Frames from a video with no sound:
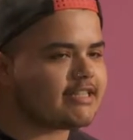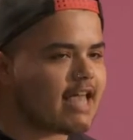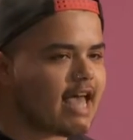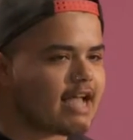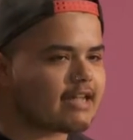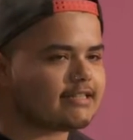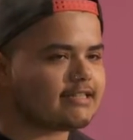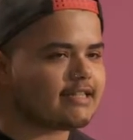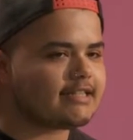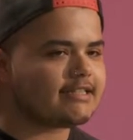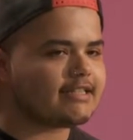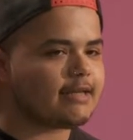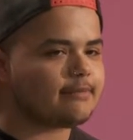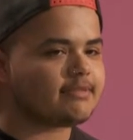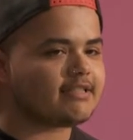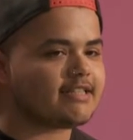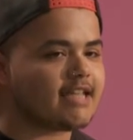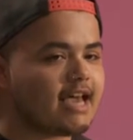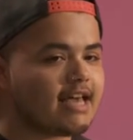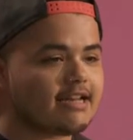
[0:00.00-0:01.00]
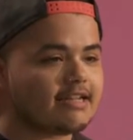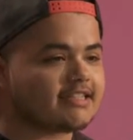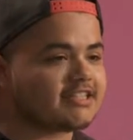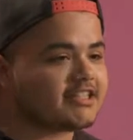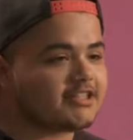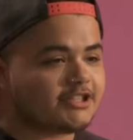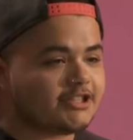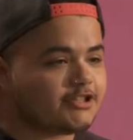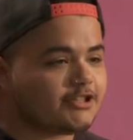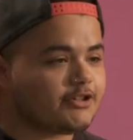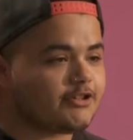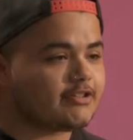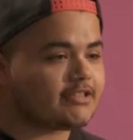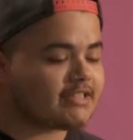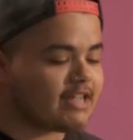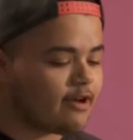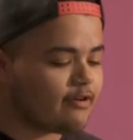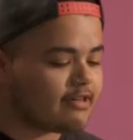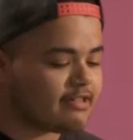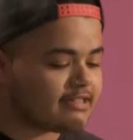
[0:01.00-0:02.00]
tax exempt status because it turns
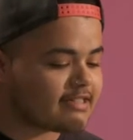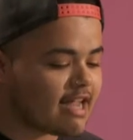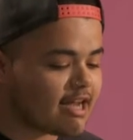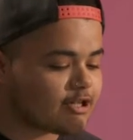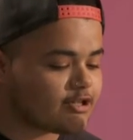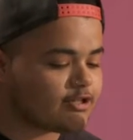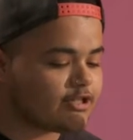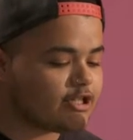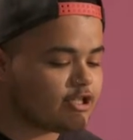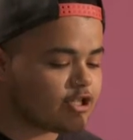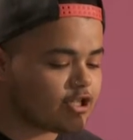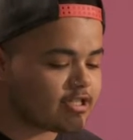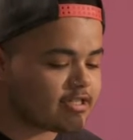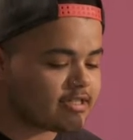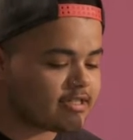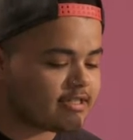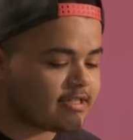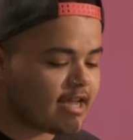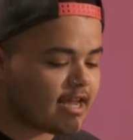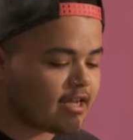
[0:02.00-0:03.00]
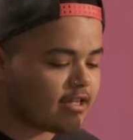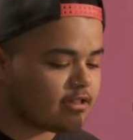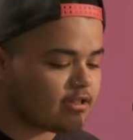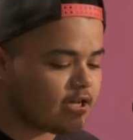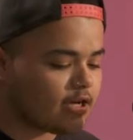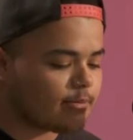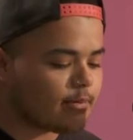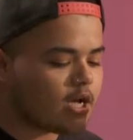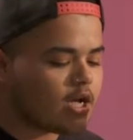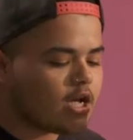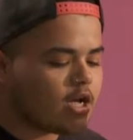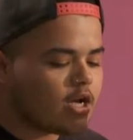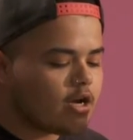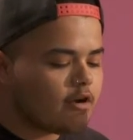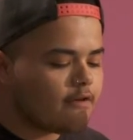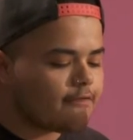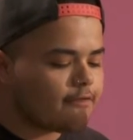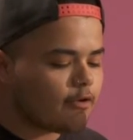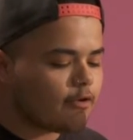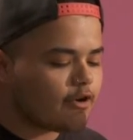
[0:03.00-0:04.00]
out it's actually just a nightclub.
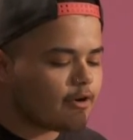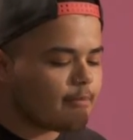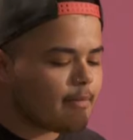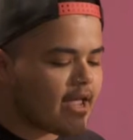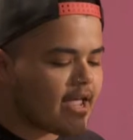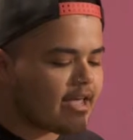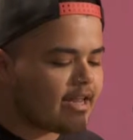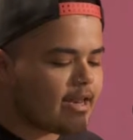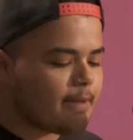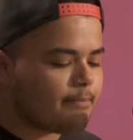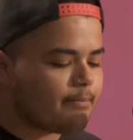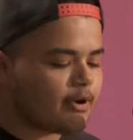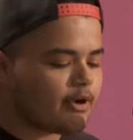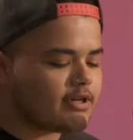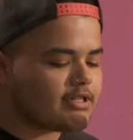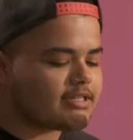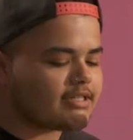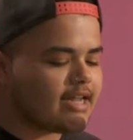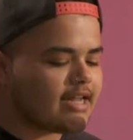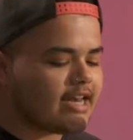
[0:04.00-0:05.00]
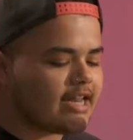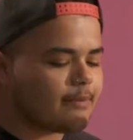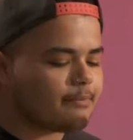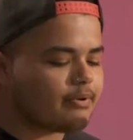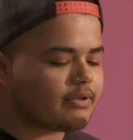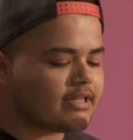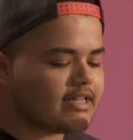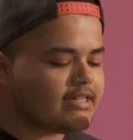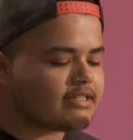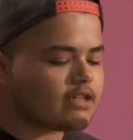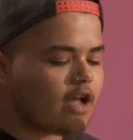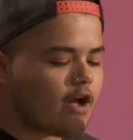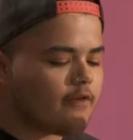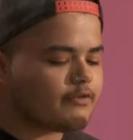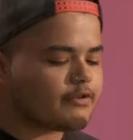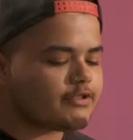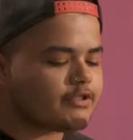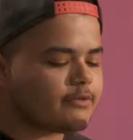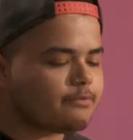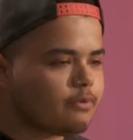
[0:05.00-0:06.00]
Florida man impersonating police
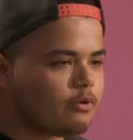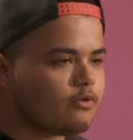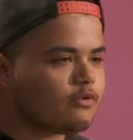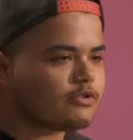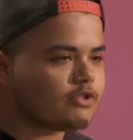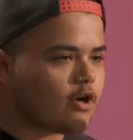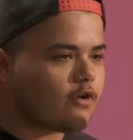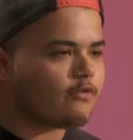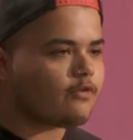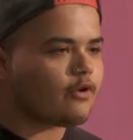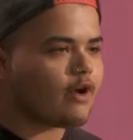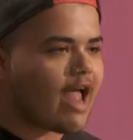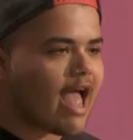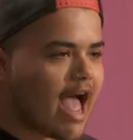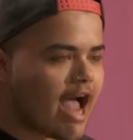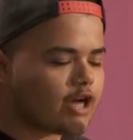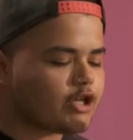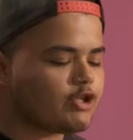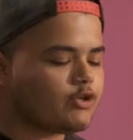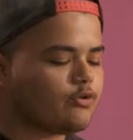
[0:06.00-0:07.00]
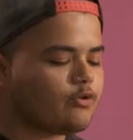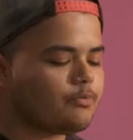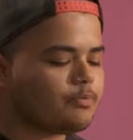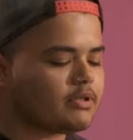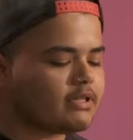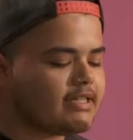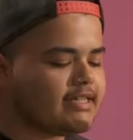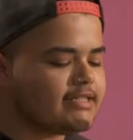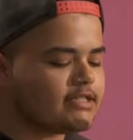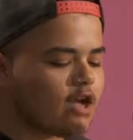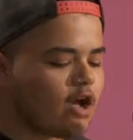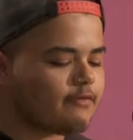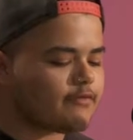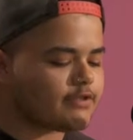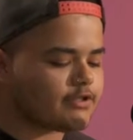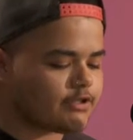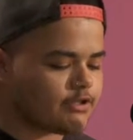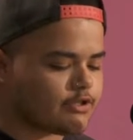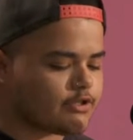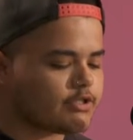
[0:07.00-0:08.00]
officer pulls over actual police
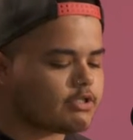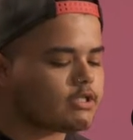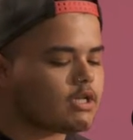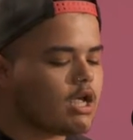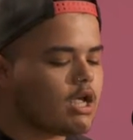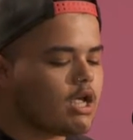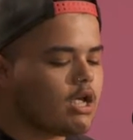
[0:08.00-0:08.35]
officers.